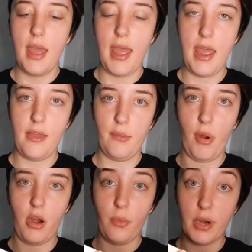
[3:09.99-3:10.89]
and the
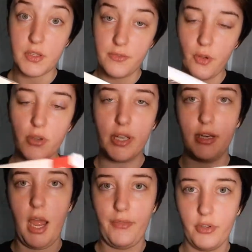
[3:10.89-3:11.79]
part where it's folded,
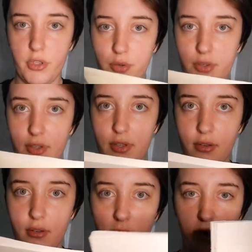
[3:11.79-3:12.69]
not the loose
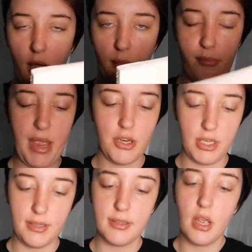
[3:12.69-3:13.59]

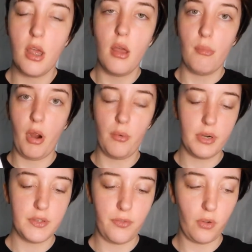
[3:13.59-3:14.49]
pages, part where
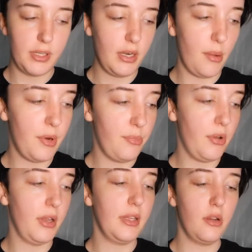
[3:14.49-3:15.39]
it's folded, I'm gonna
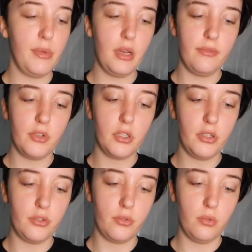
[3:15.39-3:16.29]
put a little bit of
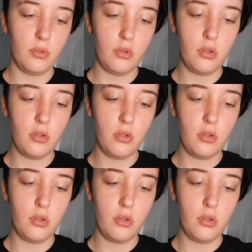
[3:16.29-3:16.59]
glue